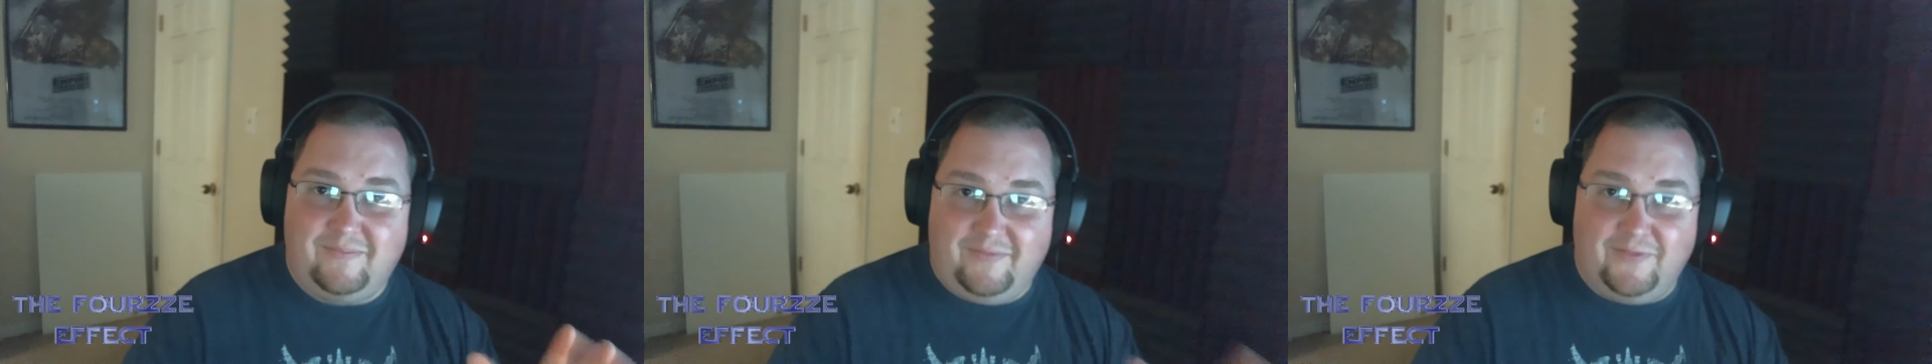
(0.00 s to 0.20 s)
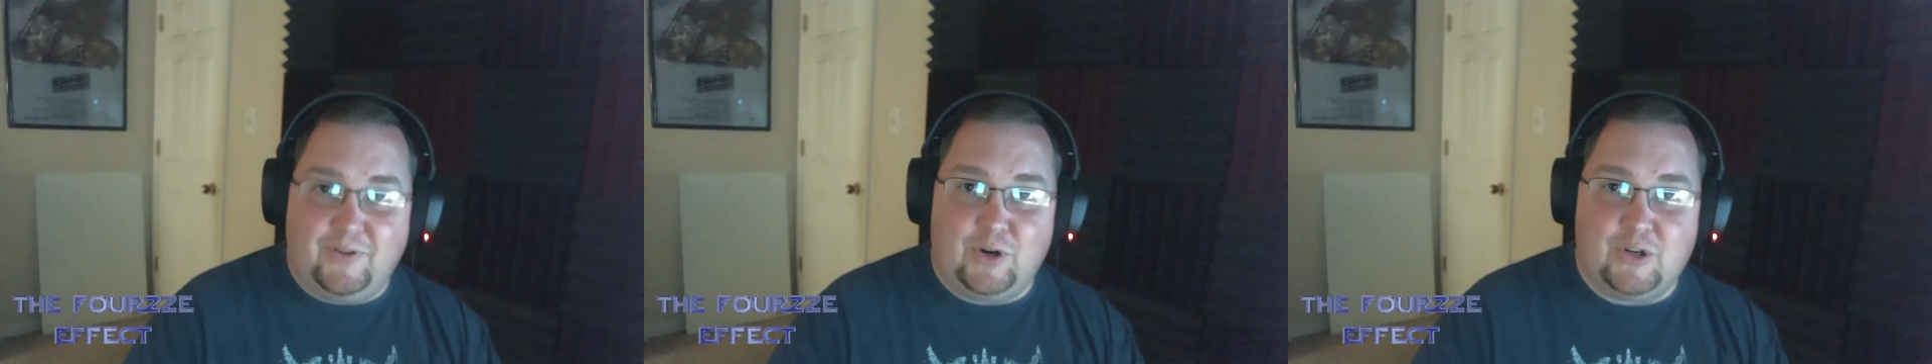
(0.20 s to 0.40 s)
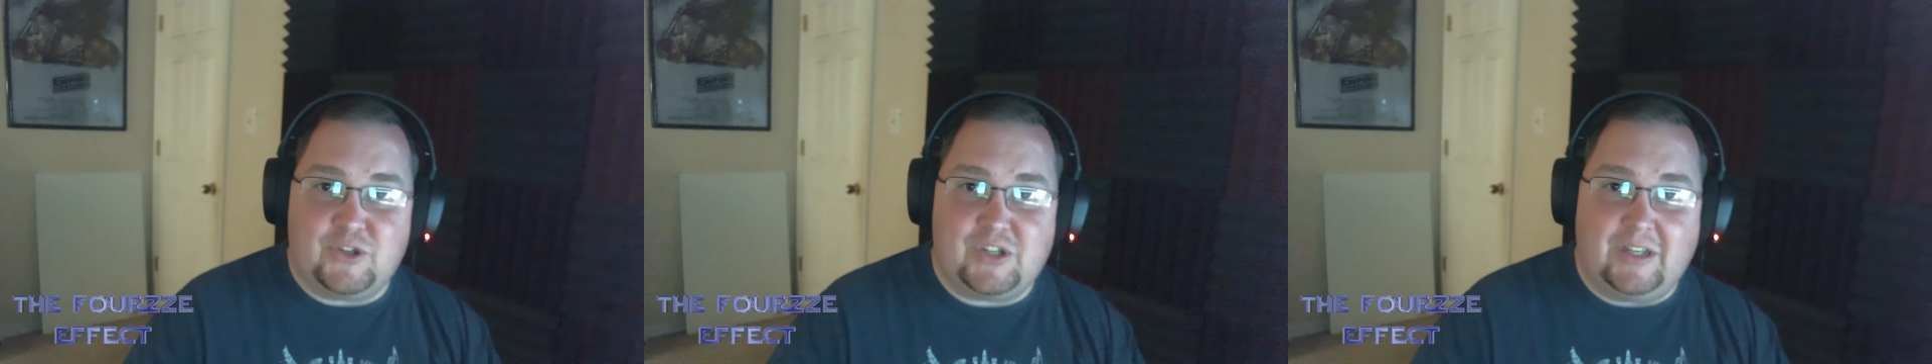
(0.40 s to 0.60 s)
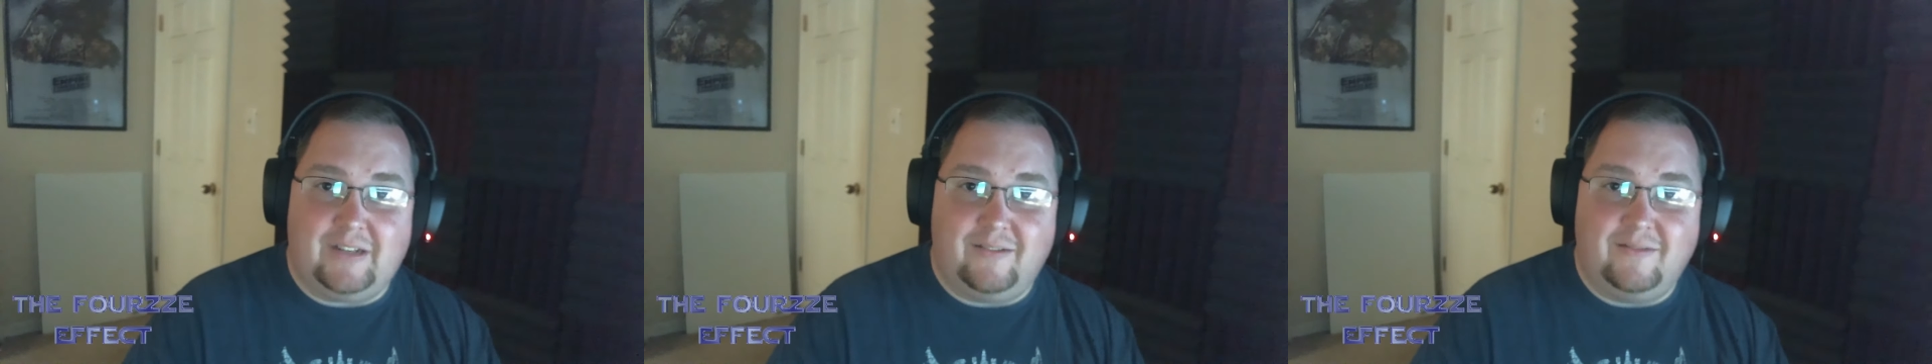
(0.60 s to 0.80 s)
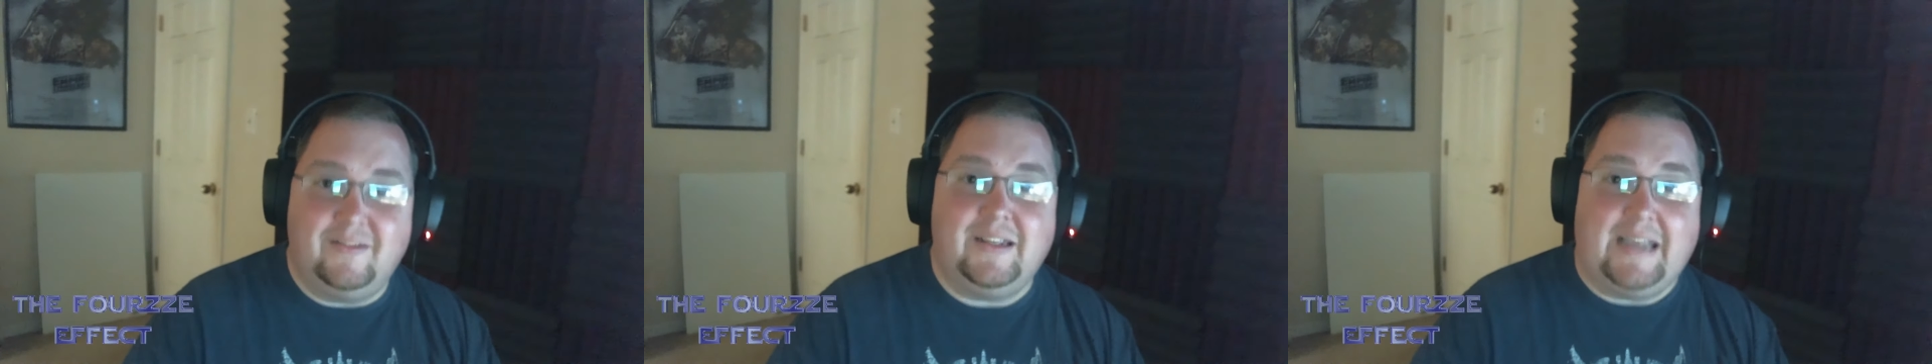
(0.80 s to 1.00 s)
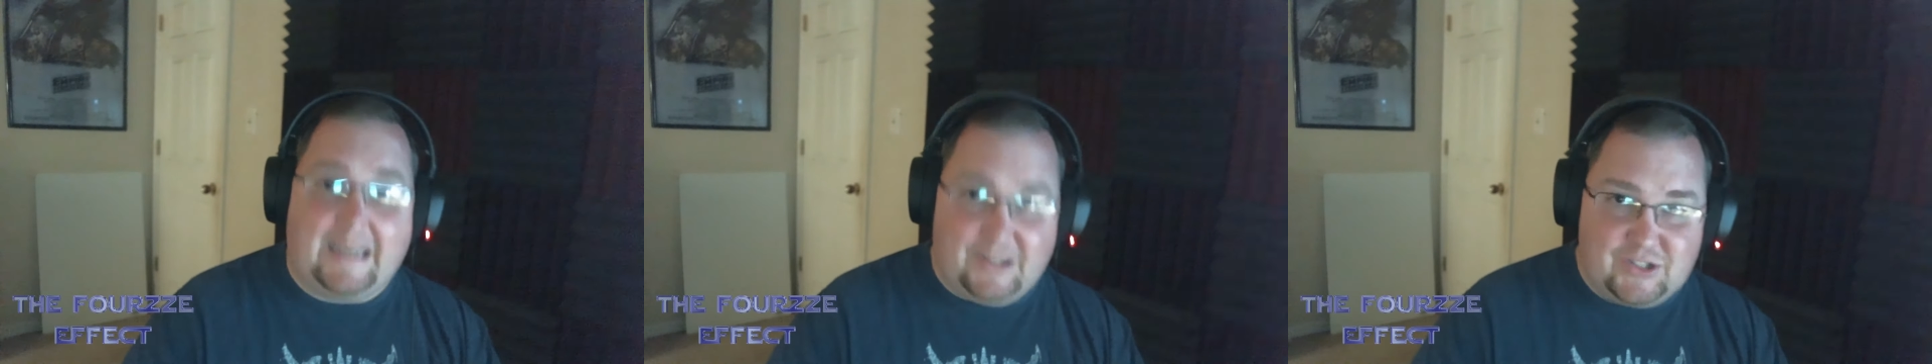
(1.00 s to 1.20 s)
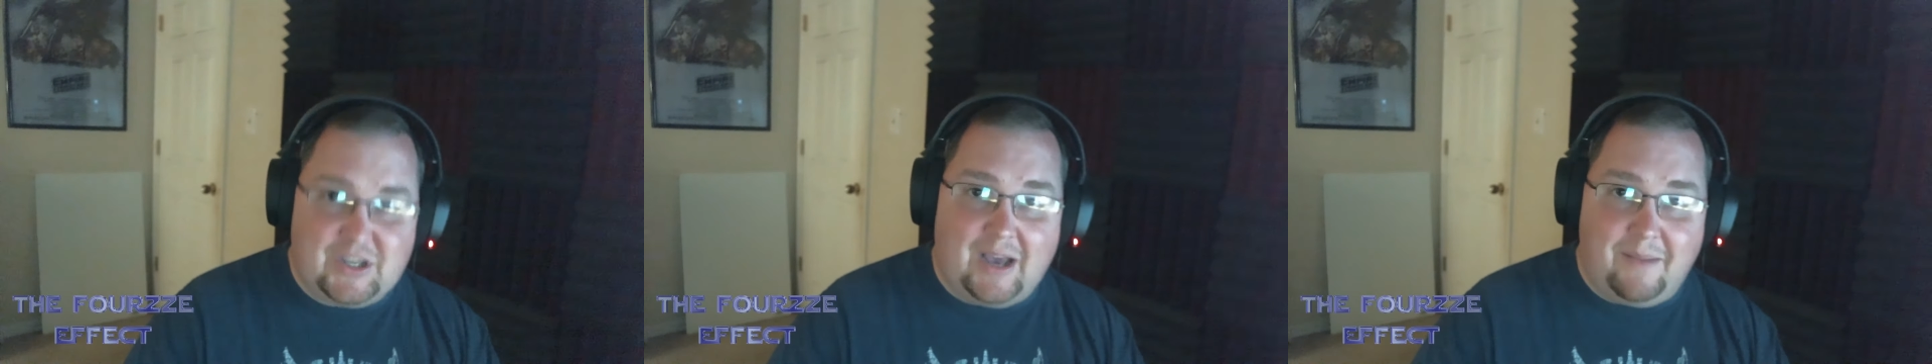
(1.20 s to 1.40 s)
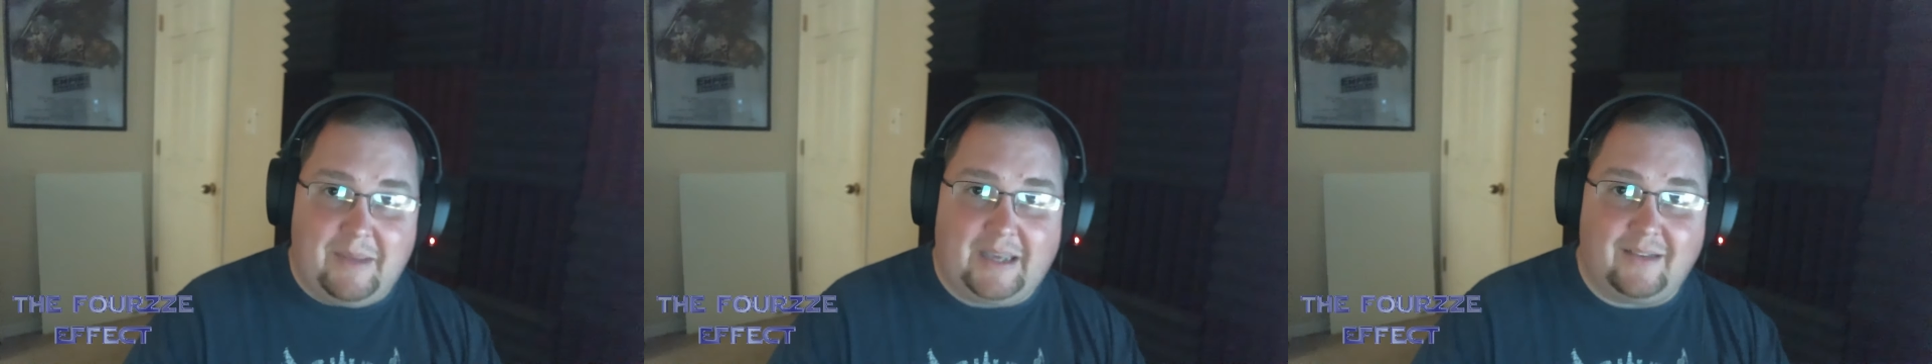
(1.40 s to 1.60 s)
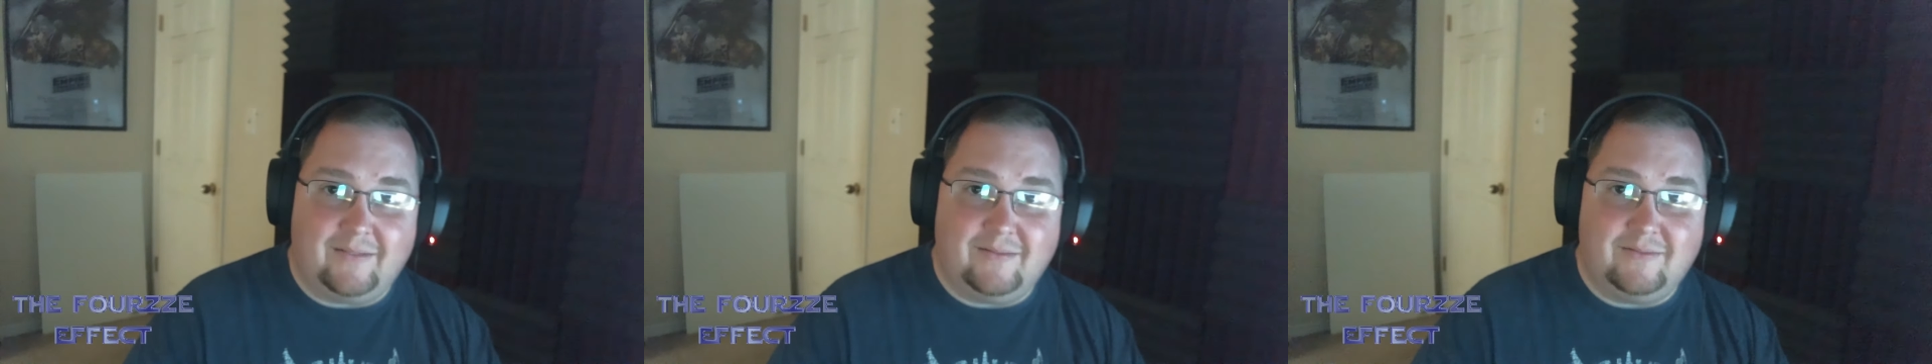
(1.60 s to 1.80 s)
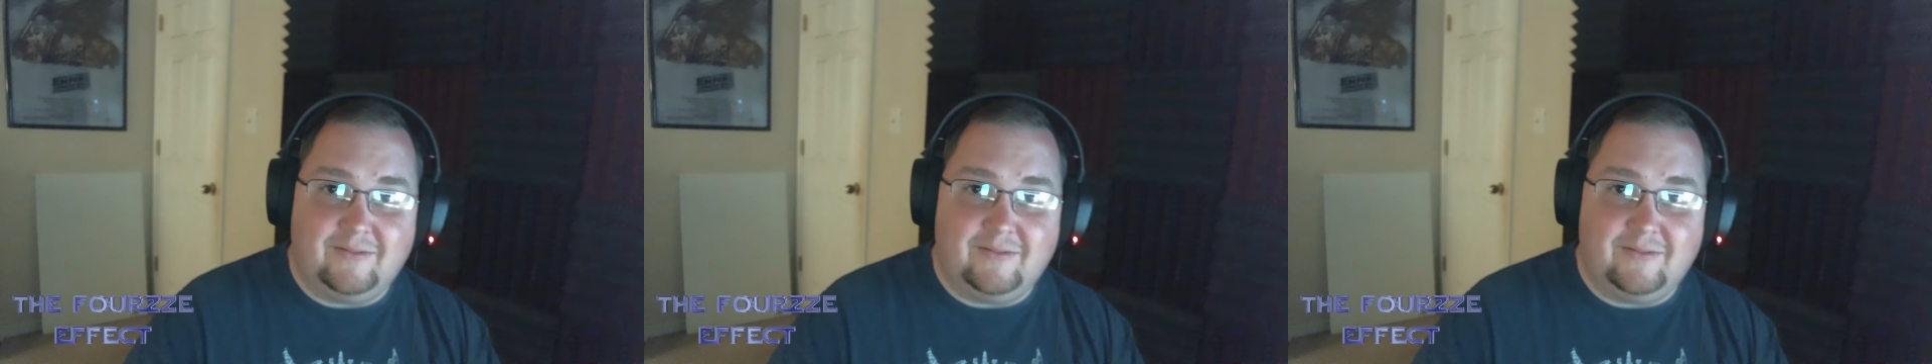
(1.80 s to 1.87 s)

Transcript: version is coming.